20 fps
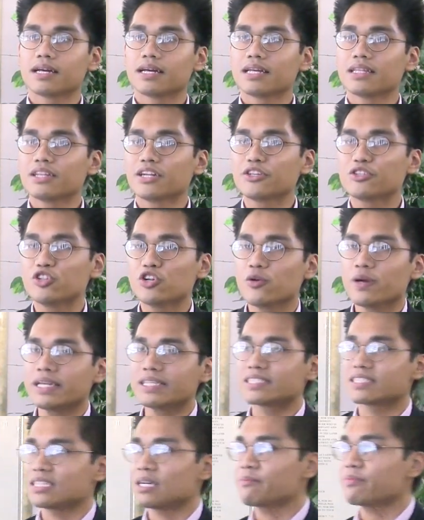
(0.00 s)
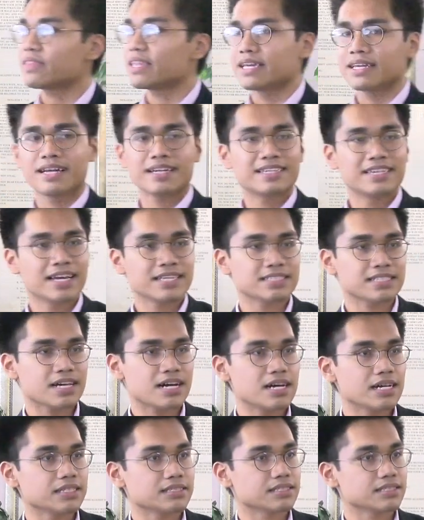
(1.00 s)
they're doing something against
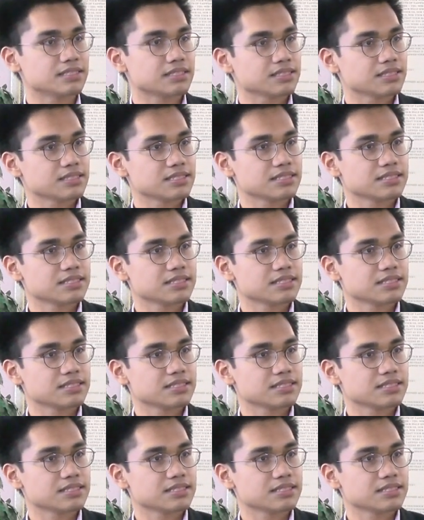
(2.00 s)
us.